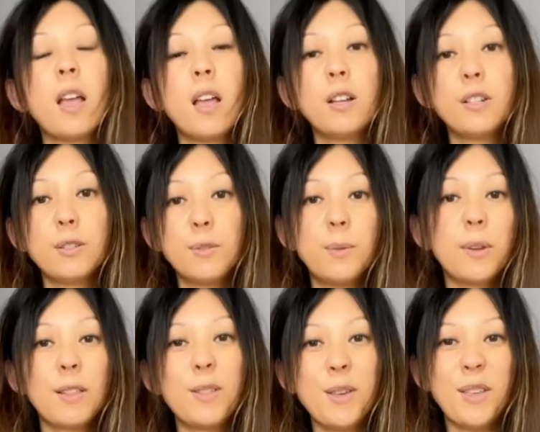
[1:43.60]
you just look
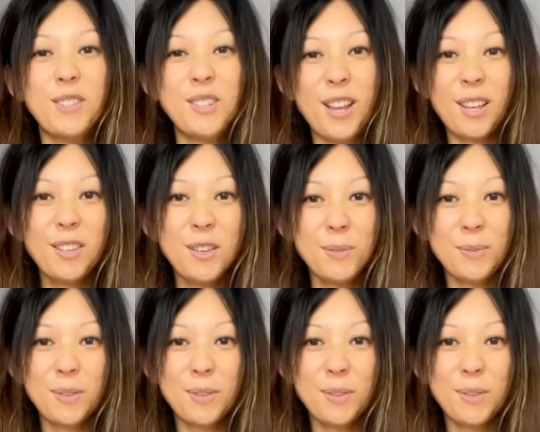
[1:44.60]
at the adjectives,